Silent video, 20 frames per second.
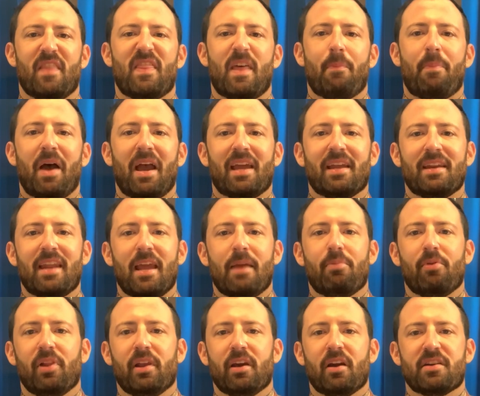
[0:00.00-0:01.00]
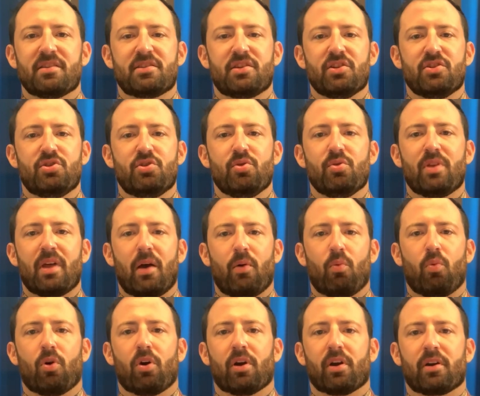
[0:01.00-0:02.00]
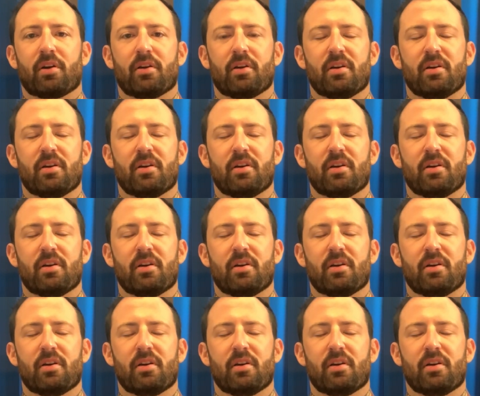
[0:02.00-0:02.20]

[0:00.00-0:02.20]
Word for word: that by enabling us to do that work,